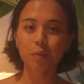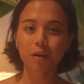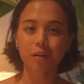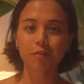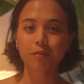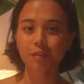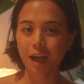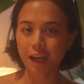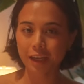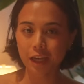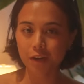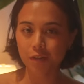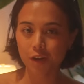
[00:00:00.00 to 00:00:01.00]
we are
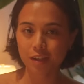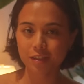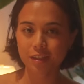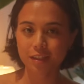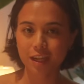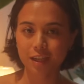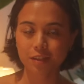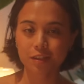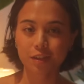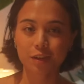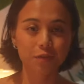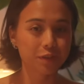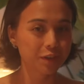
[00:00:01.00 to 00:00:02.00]
flying out of Austin, Texas
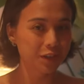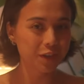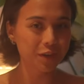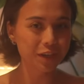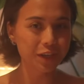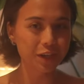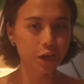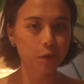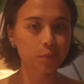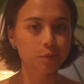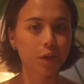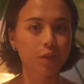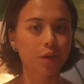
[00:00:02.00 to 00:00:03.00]
and officially going to
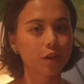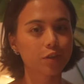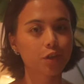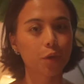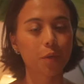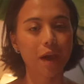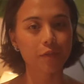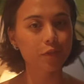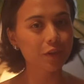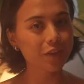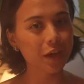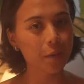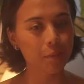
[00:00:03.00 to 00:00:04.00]
Europe, so I thought I'd show you
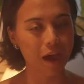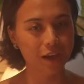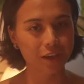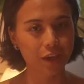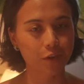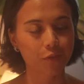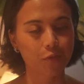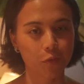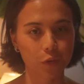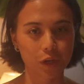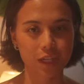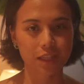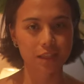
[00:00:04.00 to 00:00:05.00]
everything I'm packing
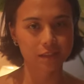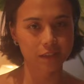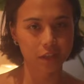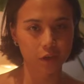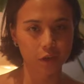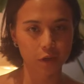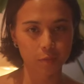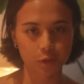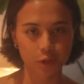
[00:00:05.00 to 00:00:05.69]
for this Europe